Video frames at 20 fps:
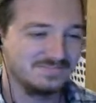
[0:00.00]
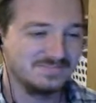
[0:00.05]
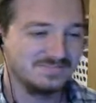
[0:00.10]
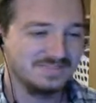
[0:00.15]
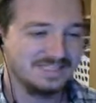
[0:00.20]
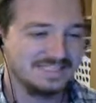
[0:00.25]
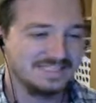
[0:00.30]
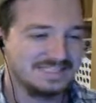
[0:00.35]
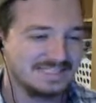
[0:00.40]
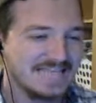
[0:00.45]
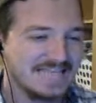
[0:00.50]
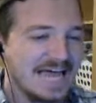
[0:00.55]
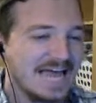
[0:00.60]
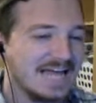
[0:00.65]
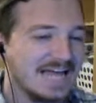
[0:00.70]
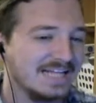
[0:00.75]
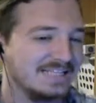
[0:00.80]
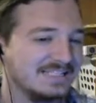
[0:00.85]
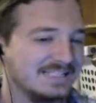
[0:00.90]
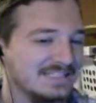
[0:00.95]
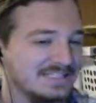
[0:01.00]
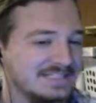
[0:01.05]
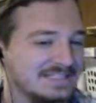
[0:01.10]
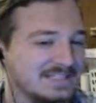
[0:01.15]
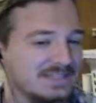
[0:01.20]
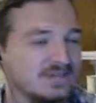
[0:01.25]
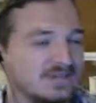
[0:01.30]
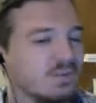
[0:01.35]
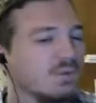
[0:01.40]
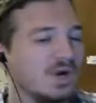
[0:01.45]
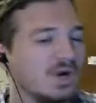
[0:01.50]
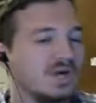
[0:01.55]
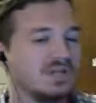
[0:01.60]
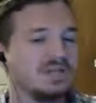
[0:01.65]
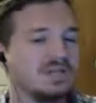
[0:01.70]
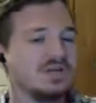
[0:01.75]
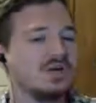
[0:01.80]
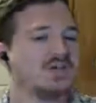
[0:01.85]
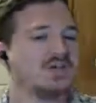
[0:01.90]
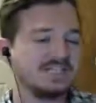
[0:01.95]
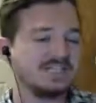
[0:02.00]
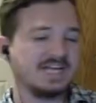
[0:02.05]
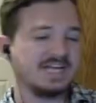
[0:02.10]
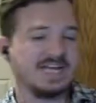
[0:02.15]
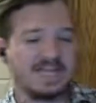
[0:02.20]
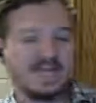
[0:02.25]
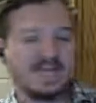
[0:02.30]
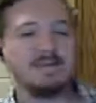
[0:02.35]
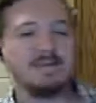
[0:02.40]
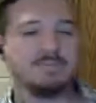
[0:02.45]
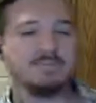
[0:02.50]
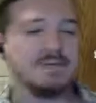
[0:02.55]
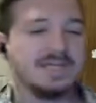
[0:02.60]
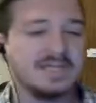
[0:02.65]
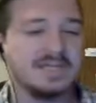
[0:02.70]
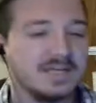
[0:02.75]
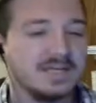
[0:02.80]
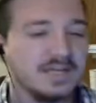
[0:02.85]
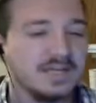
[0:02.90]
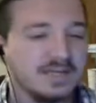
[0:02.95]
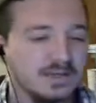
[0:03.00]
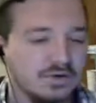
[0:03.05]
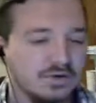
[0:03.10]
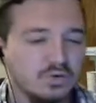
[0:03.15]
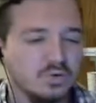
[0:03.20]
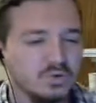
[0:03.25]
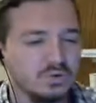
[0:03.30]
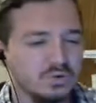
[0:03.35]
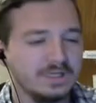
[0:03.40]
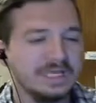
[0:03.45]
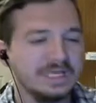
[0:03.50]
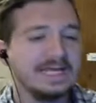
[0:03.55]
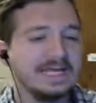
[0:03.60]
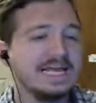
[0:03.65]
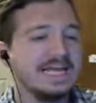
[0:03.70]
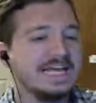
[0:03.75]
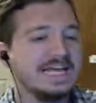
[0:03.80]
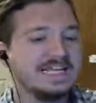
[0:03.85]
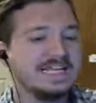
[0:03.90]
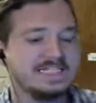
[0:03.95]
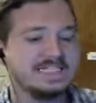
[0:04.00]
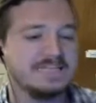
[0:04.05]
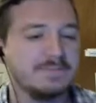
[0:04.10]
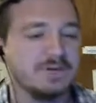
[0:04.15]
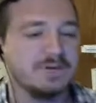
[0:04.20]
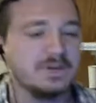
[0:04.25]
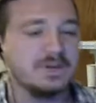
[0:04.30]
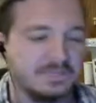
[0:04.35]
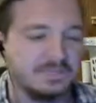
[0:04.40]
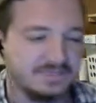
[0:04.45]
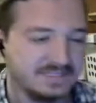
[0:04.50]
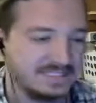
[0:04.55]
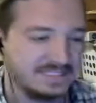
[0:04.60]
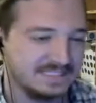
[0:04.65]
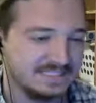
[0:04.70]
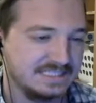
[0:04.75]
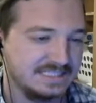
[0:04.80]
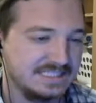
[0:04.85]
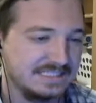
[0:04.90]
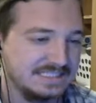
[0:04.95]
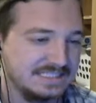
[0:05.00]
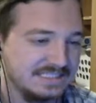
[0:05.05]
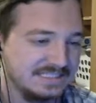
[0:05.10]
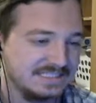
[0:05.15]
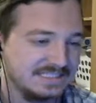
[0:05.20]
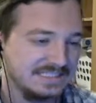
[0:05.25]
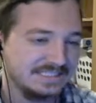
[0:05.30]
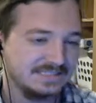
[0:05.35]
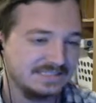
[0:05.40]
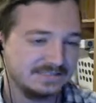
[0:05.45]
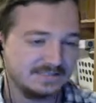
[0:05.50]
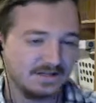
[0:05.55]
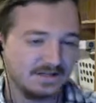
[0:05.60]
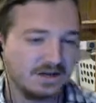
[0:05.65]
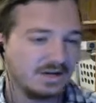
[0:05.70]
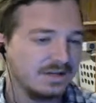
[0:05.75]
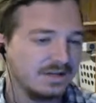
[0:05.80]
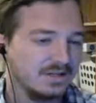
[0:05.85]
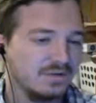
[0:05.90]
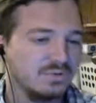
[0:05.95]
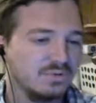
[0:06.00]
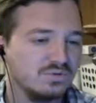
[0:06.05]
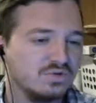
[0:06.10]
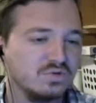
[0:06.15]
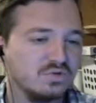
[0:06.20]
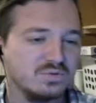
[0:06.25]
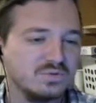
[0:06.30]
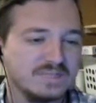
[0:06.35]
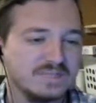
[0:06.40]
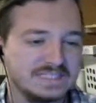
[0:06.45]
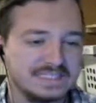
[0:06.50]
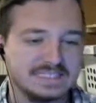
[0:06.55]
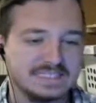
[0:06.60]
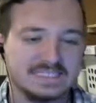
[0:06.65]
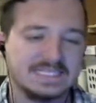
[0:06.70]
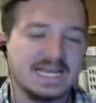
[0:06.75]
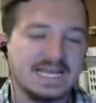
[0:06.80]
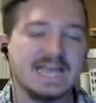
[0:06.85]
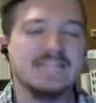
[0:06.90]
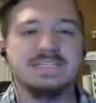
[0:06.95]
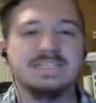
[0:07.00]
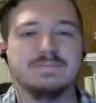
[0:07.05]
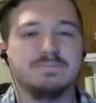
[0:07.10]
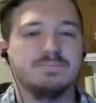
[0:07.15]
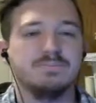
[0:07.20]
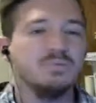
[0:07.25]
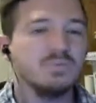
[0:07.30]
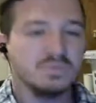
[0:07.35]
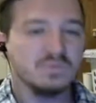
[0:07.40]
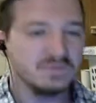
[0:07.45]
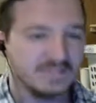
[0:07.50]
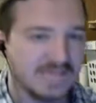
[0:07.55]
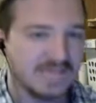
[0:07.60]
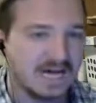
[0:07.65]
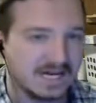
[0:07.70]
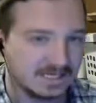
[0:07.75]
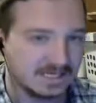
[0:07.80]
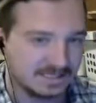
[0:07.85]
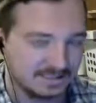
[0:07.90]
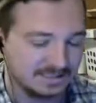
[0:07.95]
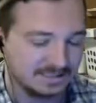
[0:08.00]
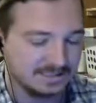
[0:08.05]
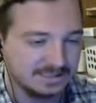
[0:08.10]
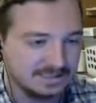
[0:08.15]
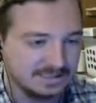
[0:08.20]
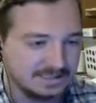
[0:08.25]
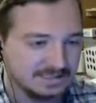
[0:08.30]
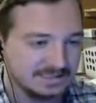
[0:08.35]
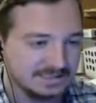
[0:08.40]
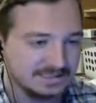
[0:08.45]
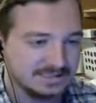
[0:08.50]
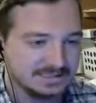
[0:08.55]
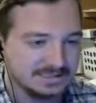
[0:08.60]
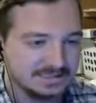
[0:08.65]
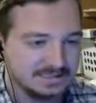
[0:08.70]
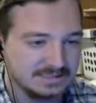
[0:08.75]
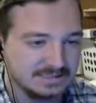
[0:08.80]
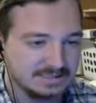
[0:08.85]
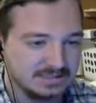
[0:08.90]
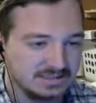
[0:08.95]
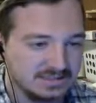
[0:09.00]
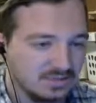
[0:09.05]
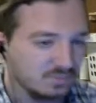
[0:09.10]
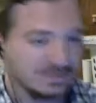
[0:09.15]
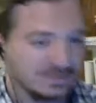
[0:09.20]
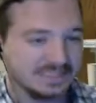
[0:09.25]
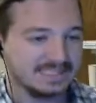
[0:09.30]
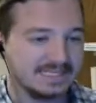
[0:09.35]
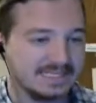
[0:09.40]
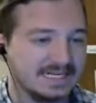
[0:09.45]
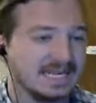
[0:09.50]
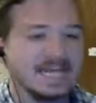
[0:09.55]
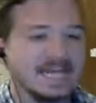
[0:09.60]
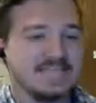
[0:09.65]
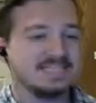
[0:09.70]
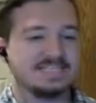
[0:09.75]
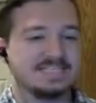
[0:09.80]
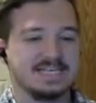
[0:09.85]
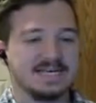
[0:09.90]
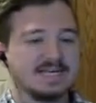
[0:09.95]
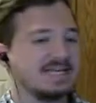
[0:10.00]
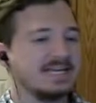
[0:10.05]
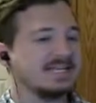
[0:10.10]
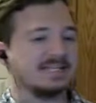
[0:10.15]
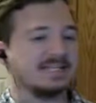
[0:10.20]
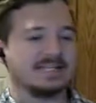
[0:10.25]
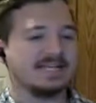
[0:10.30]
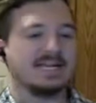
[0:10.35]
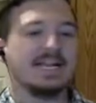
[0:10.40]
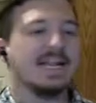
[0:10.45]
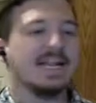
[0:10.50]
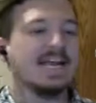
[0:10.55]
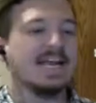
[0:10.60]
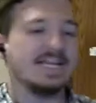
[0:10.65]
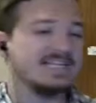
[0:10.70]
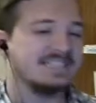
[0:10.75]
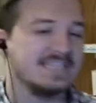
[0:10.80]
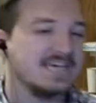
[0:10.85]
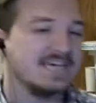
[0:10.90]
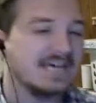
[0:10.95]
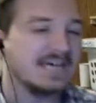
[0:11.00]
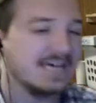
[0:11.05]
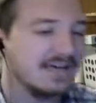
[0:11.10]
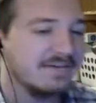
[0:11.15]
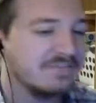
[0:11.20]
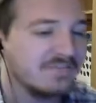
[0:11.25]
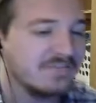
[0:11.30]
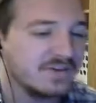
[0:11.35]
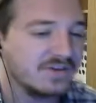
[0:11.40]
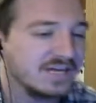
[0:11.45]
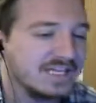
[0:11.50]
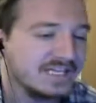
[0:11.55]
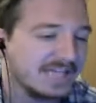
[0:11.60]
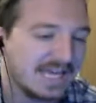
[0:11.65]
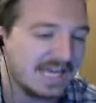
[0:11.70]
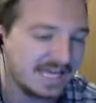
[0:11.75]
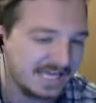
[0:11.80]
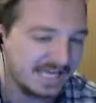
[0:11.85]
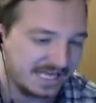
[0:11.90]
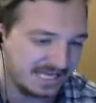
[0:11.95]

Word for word: Sans, you are not helping, you lazy bones. All you do is sit and boondoggle. You get lazier and lazier every day.